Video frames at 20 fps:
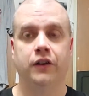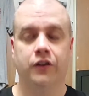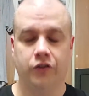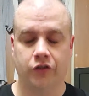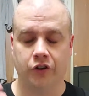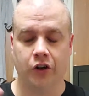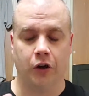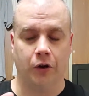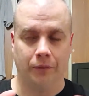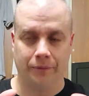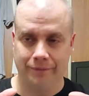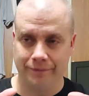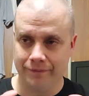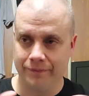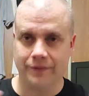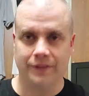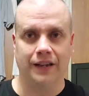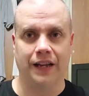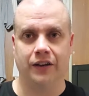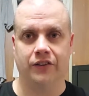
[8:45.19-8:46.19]
So
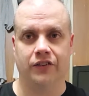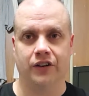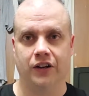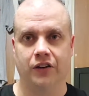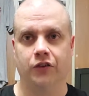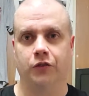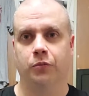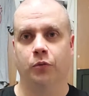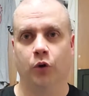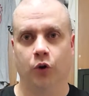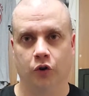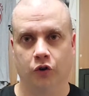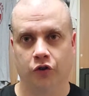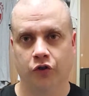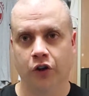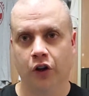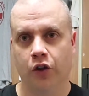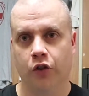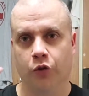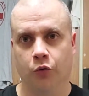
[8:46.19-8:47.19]
let's get into spoilers.
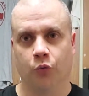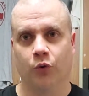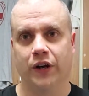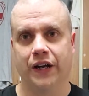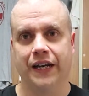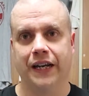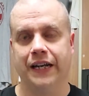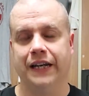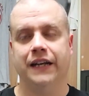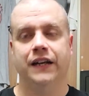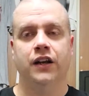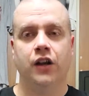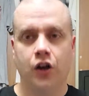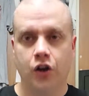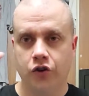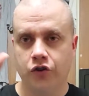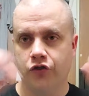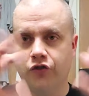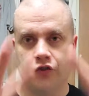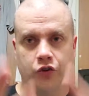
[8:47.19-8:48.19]
Three,
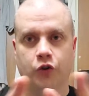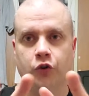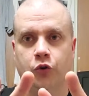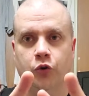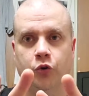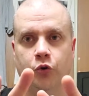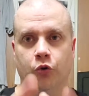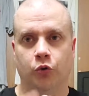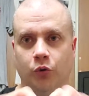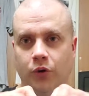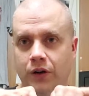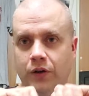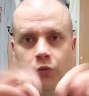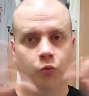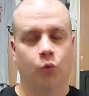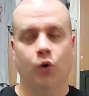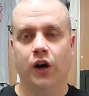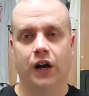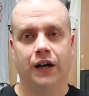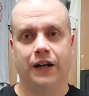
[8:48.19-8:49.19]
two,
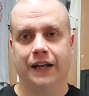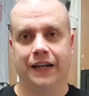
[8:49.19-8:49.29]
one.